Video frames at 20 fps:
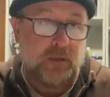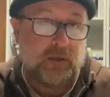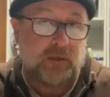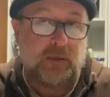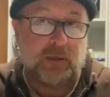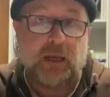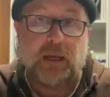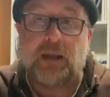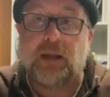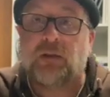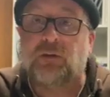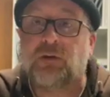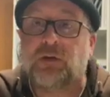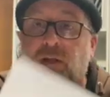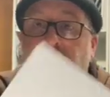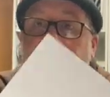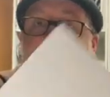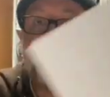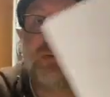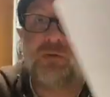Okay, now look
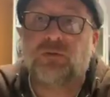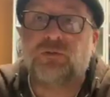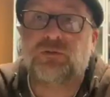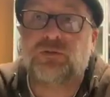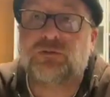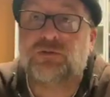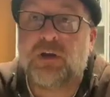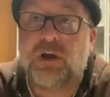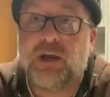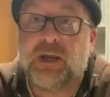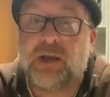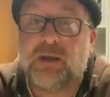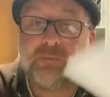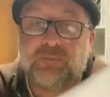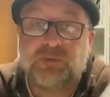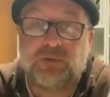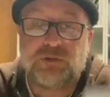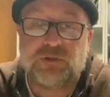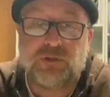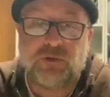at you, hold your drawing up
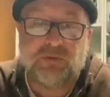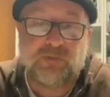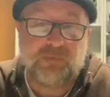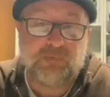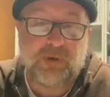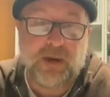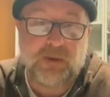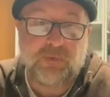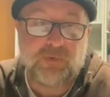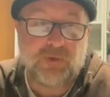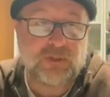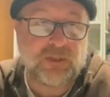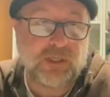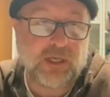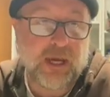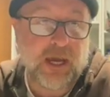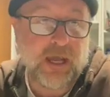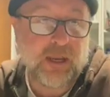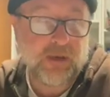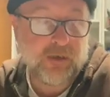and show everybody what you
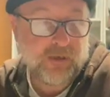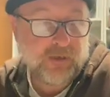got.